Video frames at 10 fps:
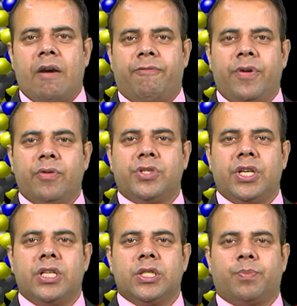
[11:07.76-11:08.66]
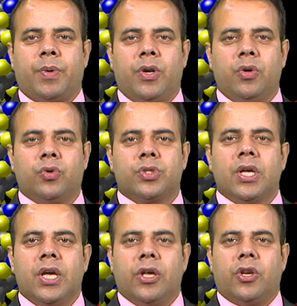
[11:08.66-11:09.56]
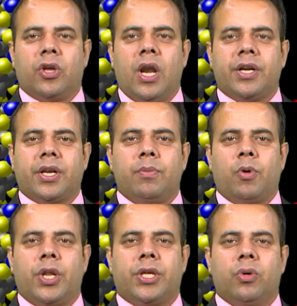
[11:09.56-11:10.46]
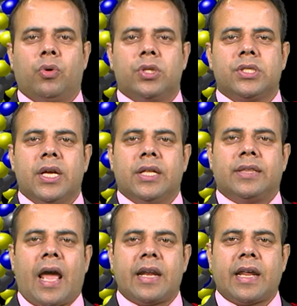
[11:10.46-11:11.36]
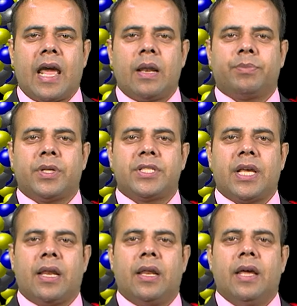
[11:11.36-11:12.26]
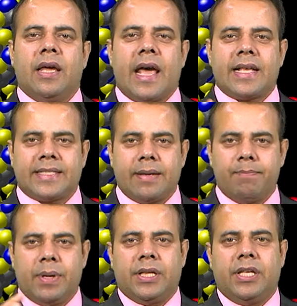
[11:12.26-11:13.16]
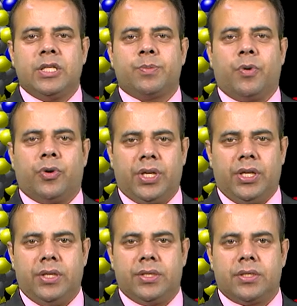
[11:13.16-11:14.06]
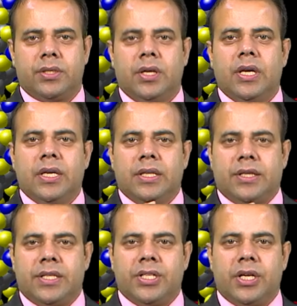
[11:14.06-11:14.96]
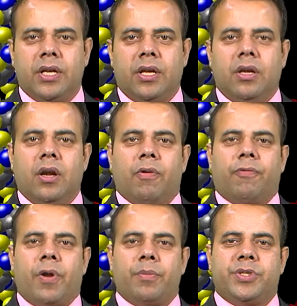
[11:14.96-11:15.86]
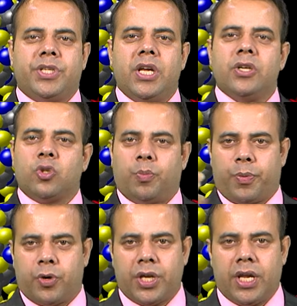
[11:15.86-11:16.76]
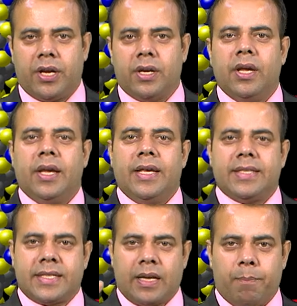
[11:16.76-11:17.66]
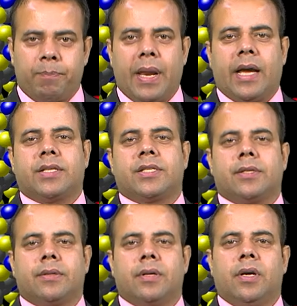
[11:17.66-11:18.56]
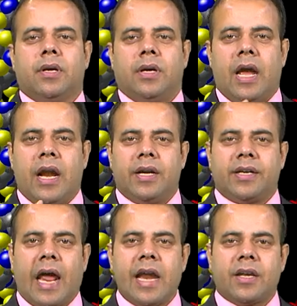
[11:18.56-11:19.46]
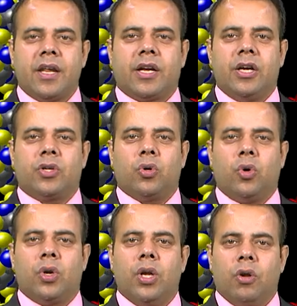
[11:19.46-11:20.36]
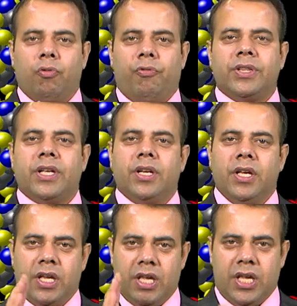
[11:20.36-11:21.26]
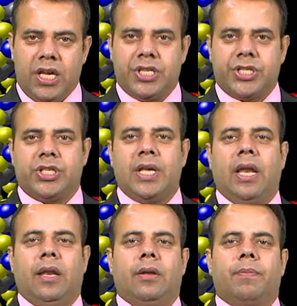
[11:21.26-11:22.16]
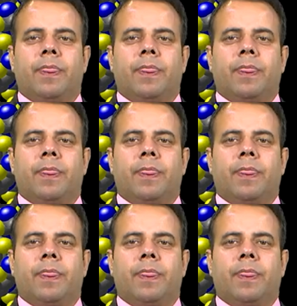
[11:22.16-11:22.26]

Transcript: A few genes produce regulatory molecules that help the cell assemble these proteins. The journey from gene to protein is complex and tightly controlled within each cell.